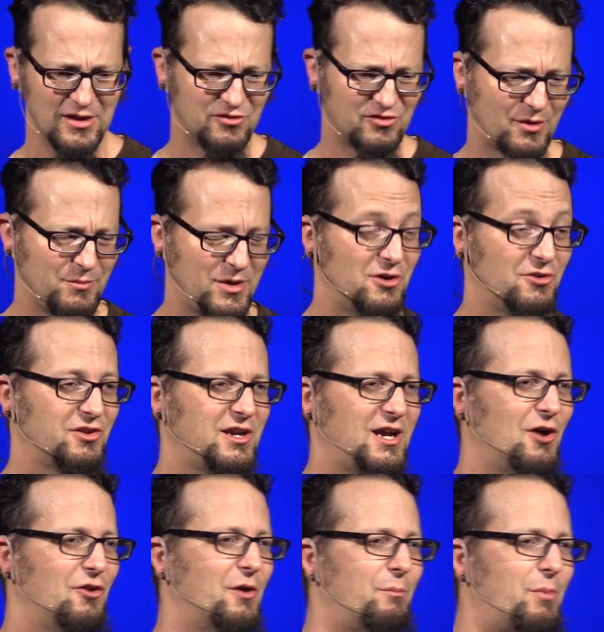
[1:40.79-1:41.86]
Some years
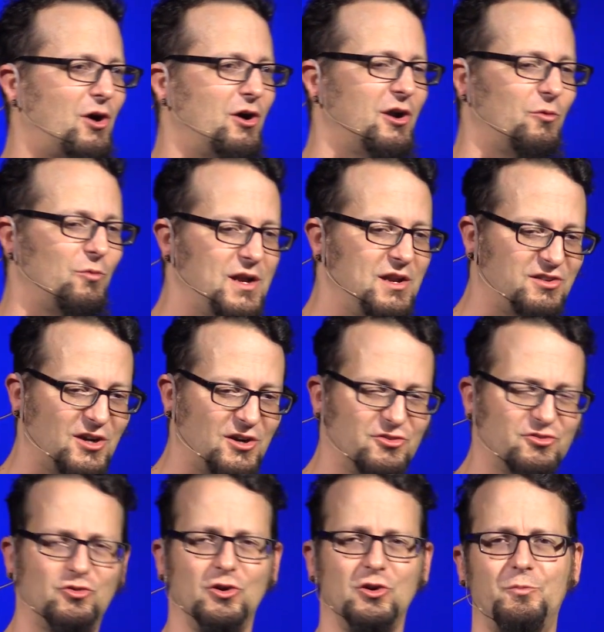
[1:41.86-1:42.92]
ago, the Barna
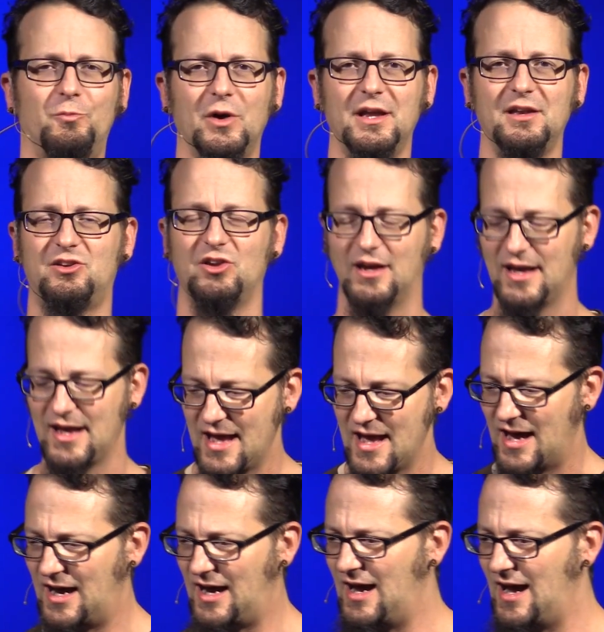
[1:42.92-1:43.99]
Research Group went to
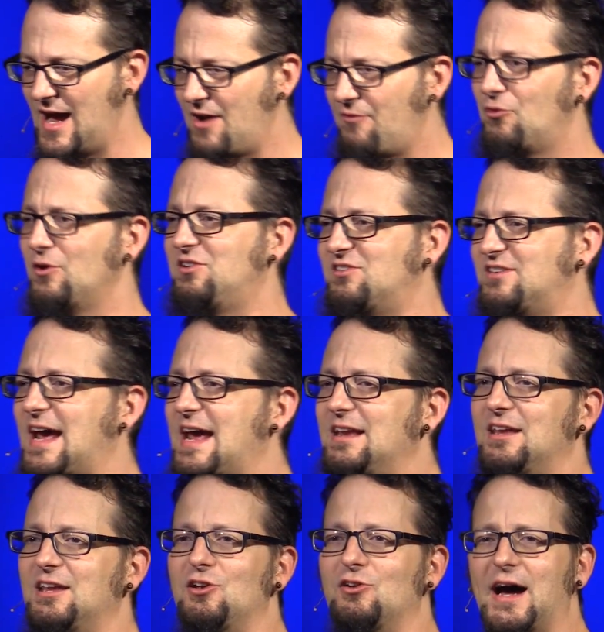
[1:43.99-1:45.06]
every
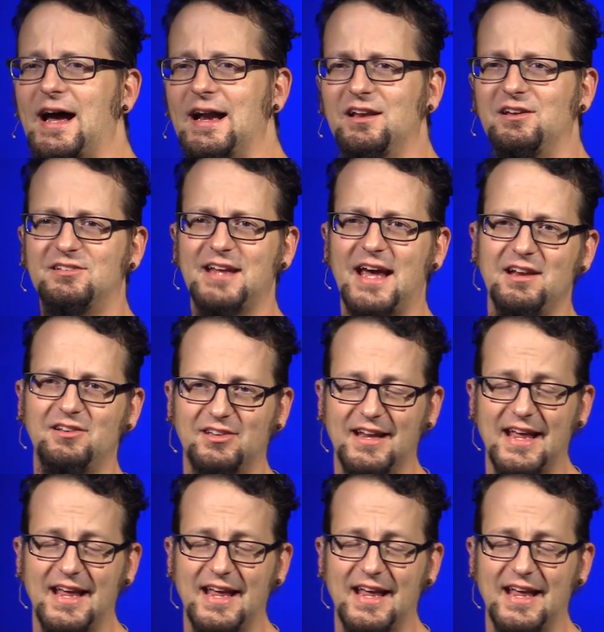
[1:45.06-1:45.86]
state in the United States,